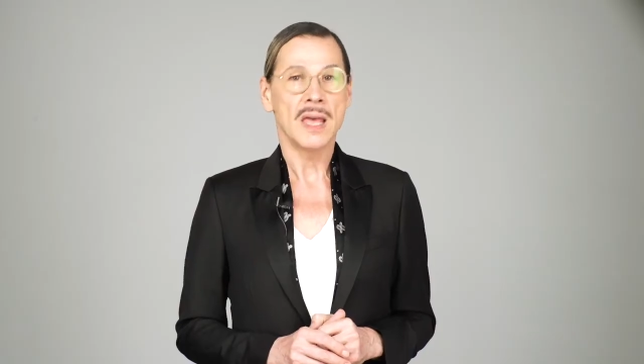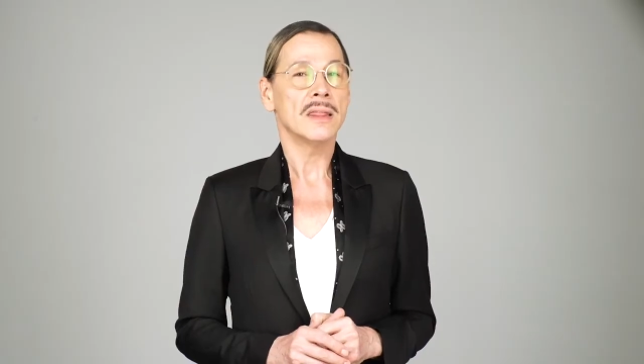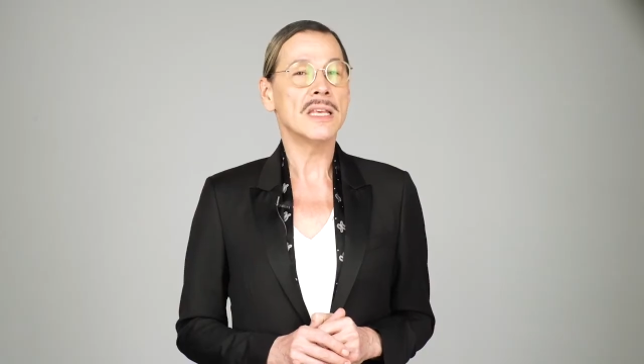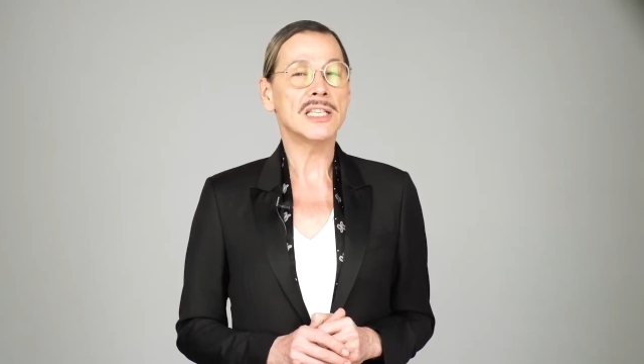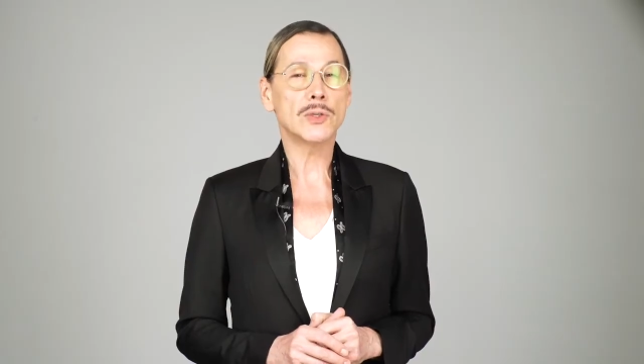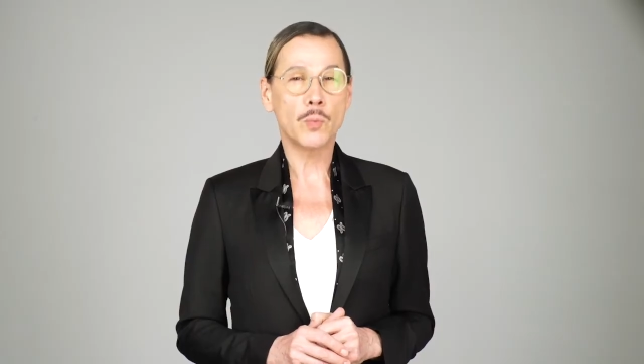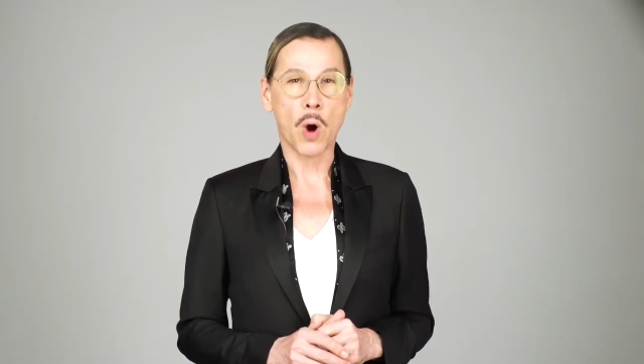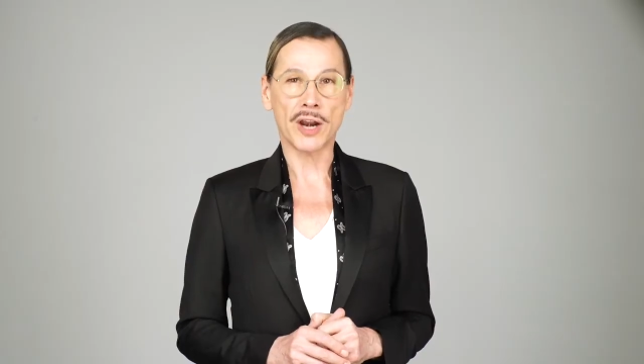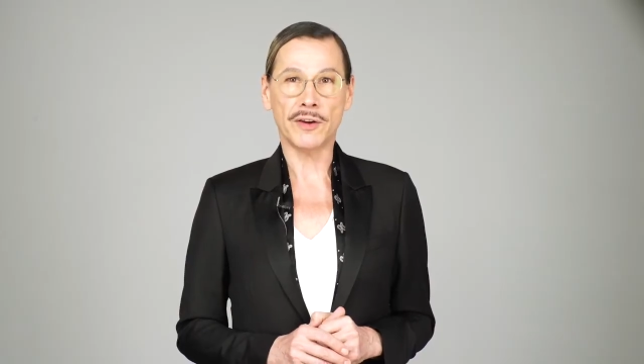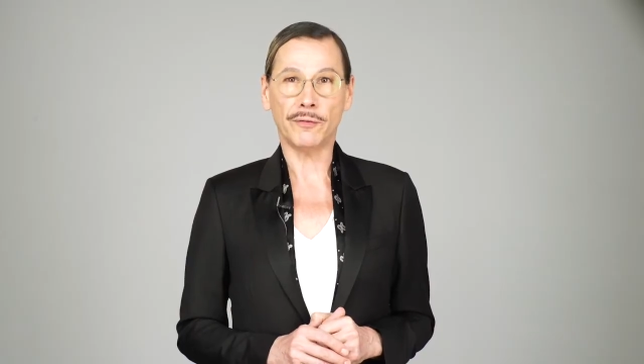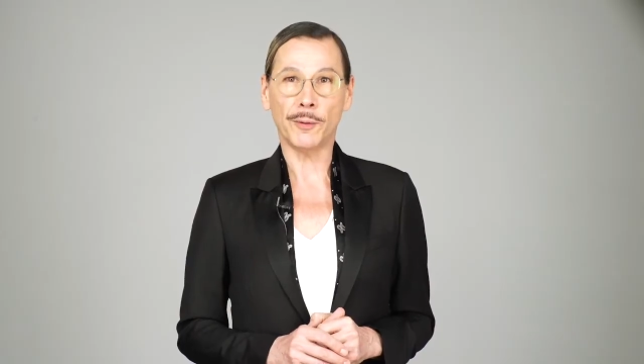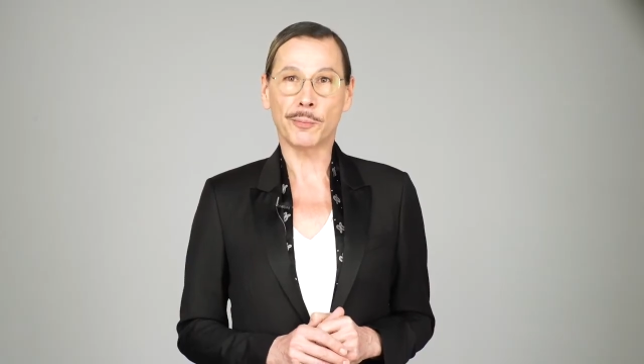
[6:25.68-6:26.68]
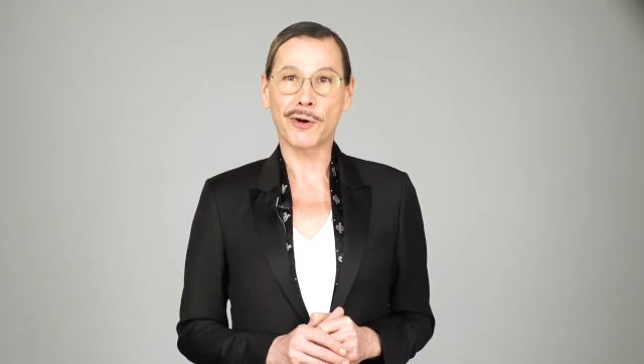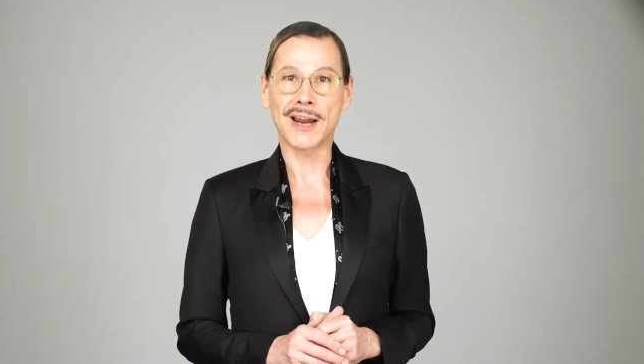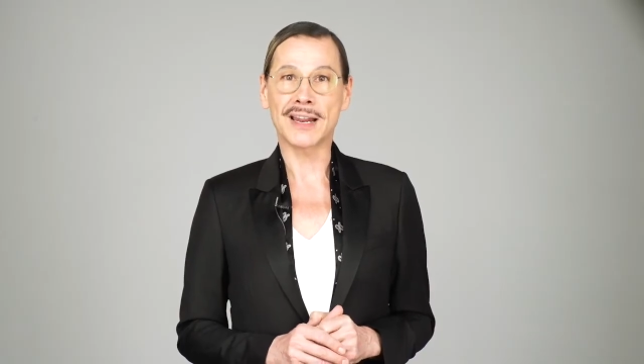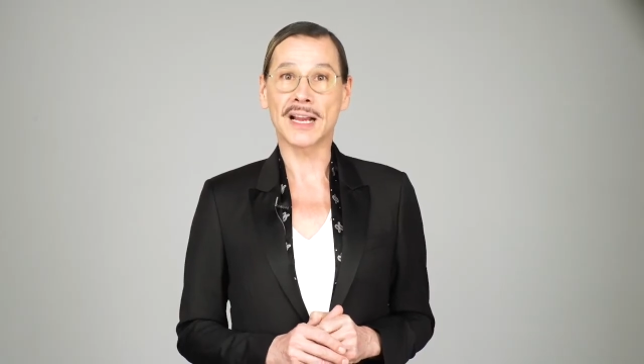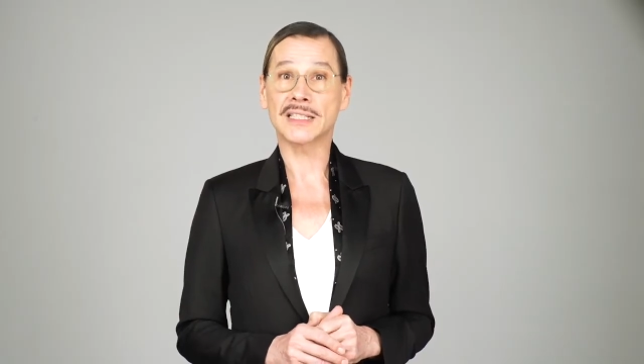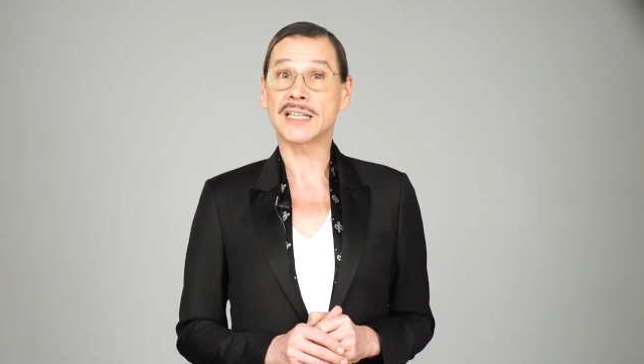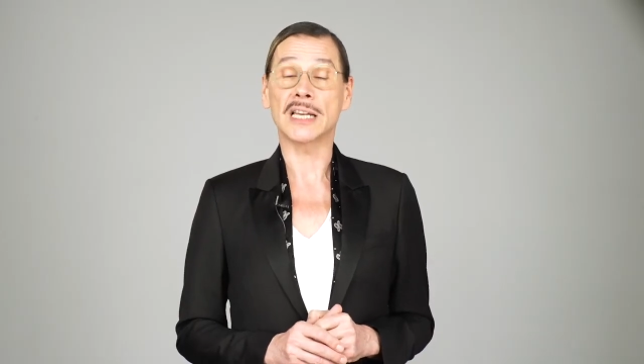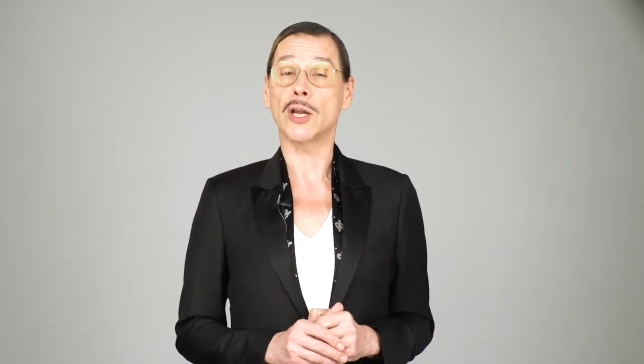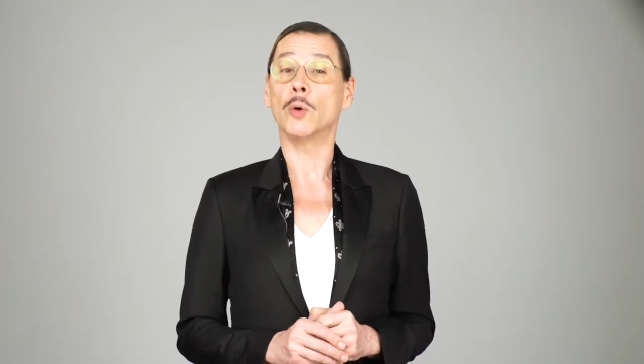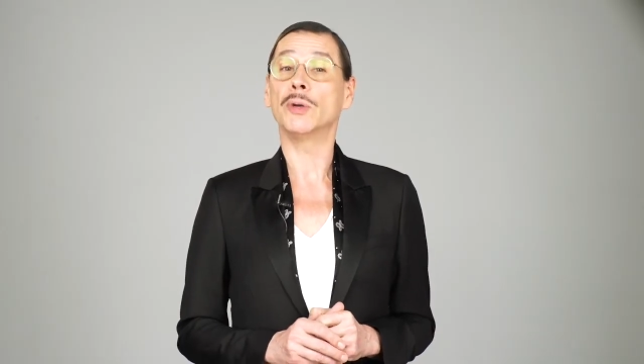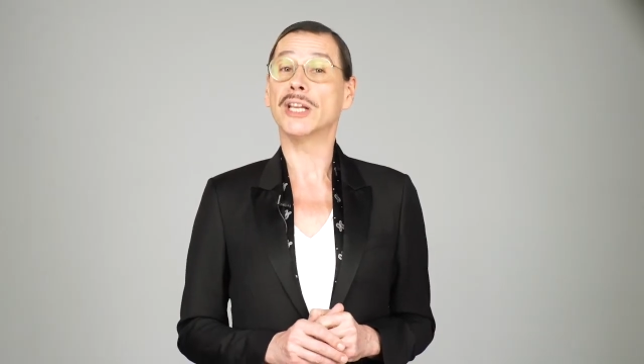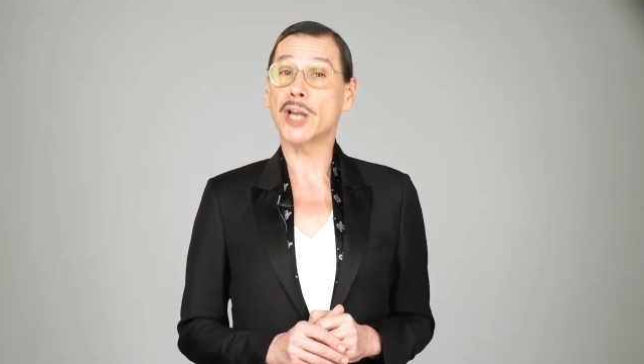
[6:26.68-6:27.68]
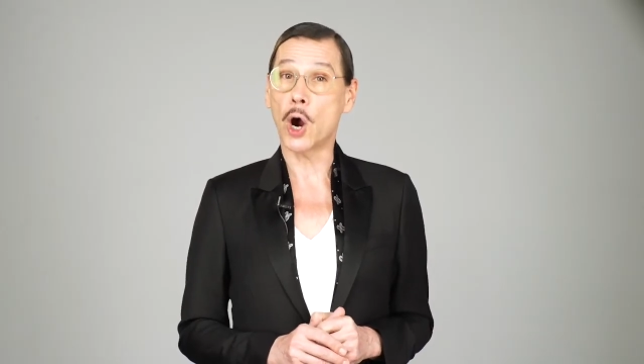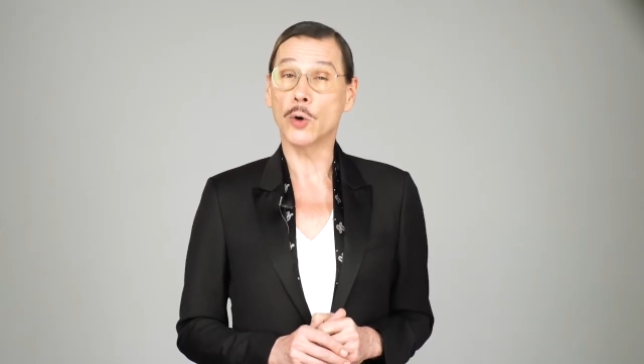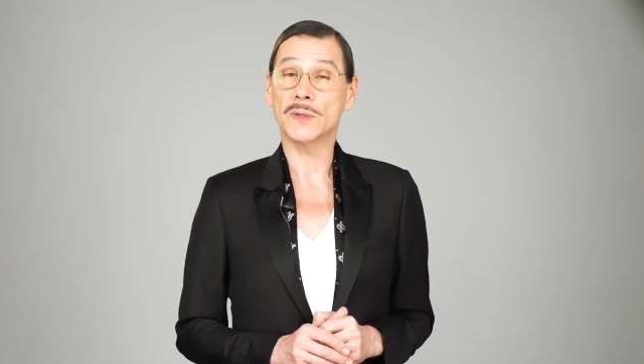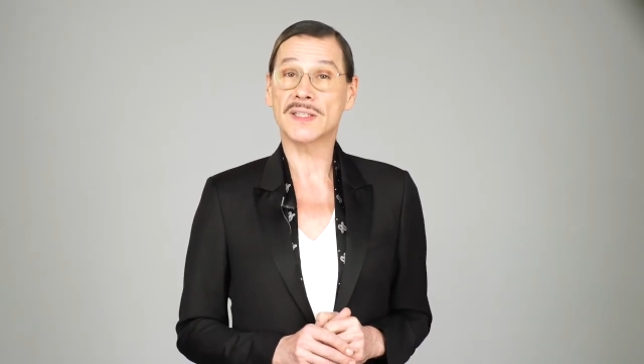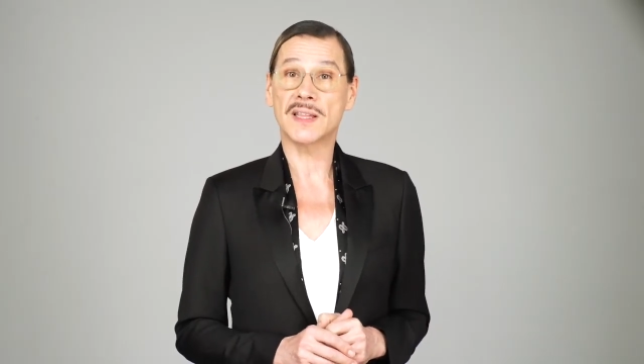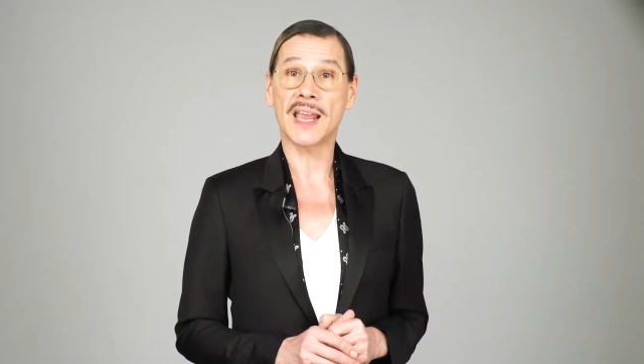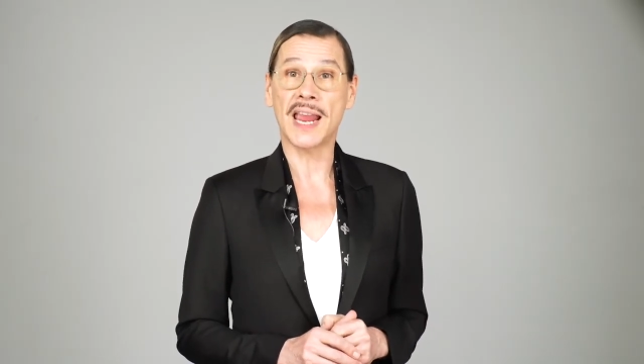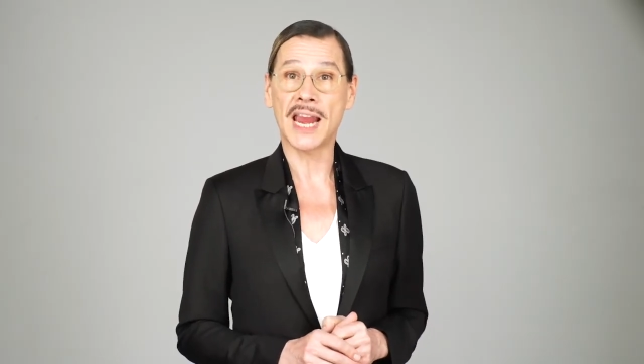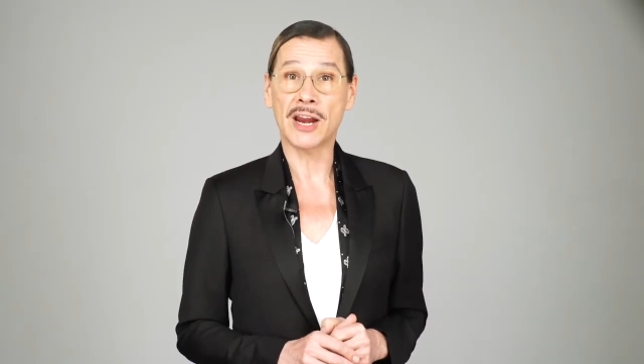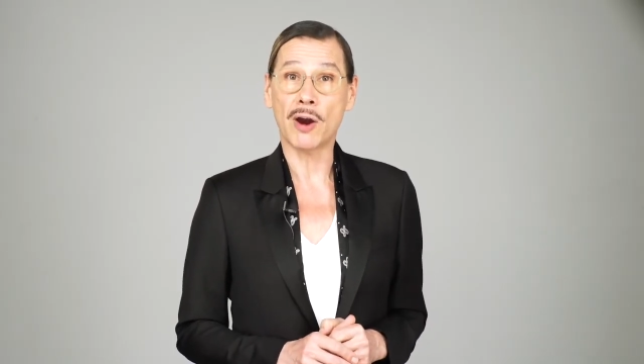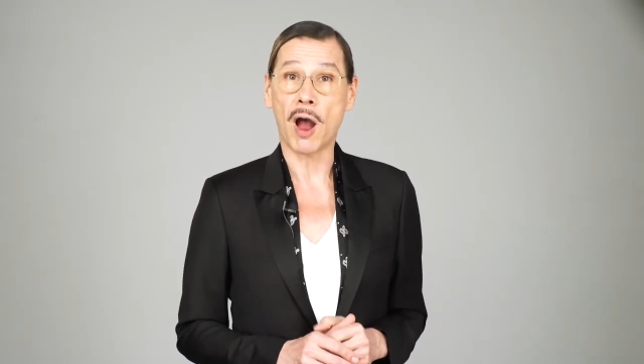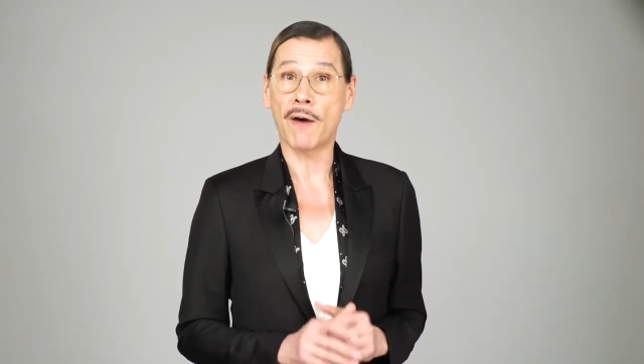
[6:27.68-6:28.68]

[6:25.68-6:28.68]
This wonderful product not only coats the hair